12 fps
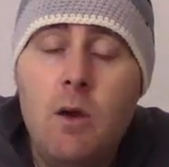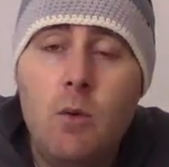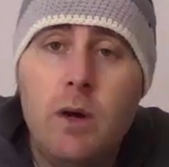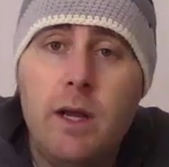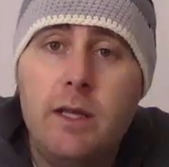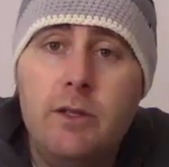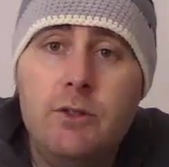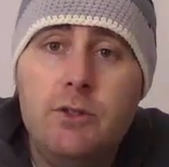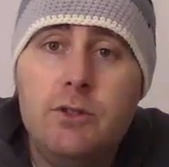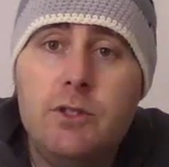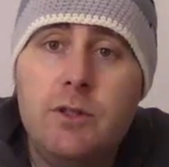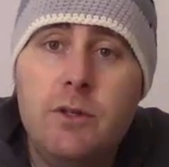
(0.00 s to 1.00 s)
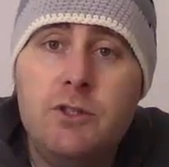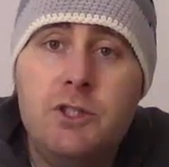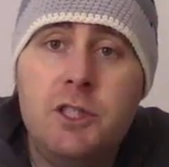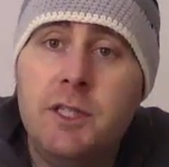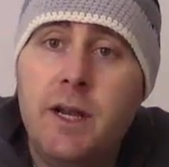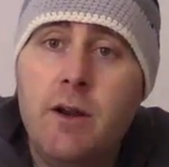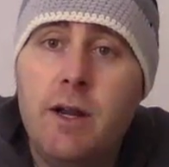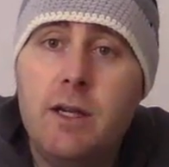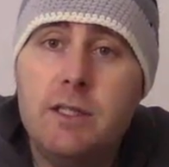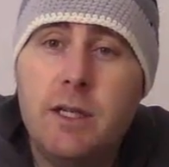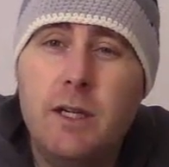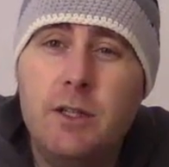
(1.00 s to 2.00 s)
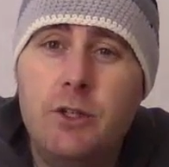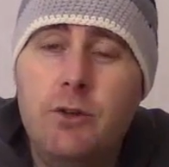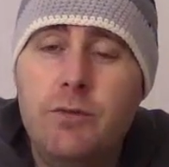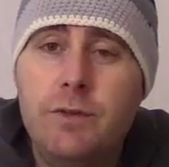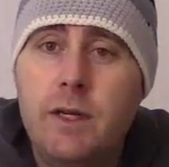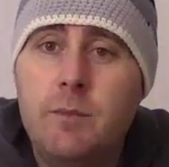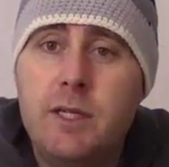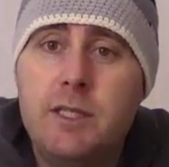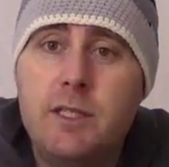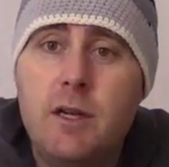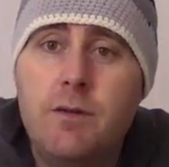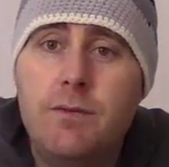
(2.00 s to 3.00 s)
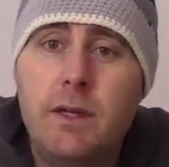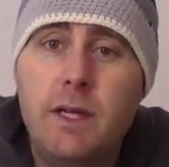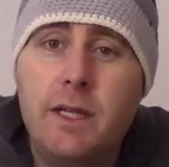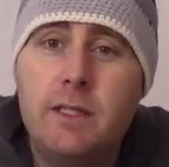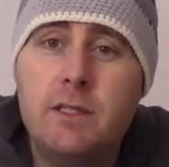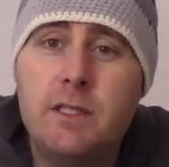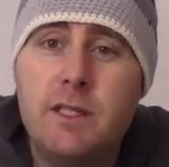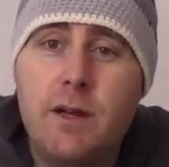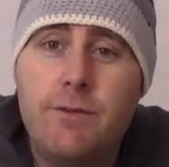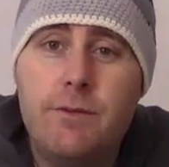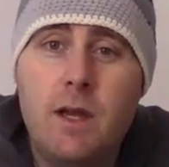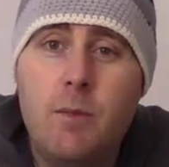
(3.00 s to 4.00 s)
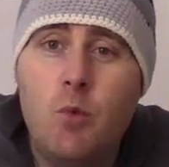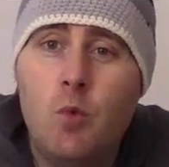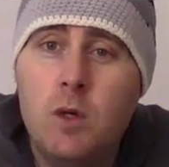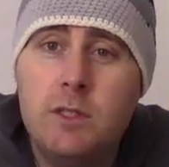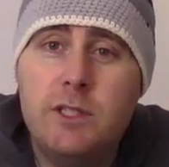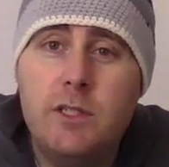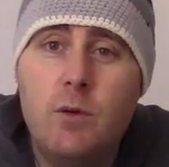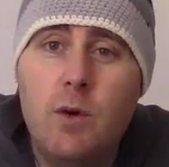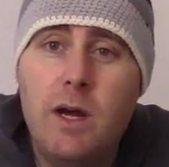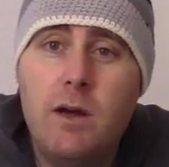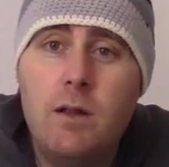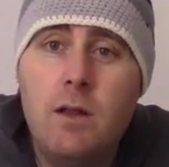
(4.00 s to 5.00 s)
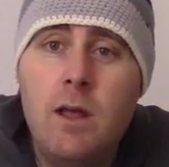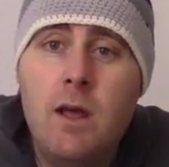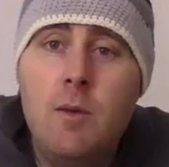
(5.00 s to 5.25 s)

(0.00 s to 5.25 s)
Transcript: When I use those generics, I do find myself getting stuffed up once in a while,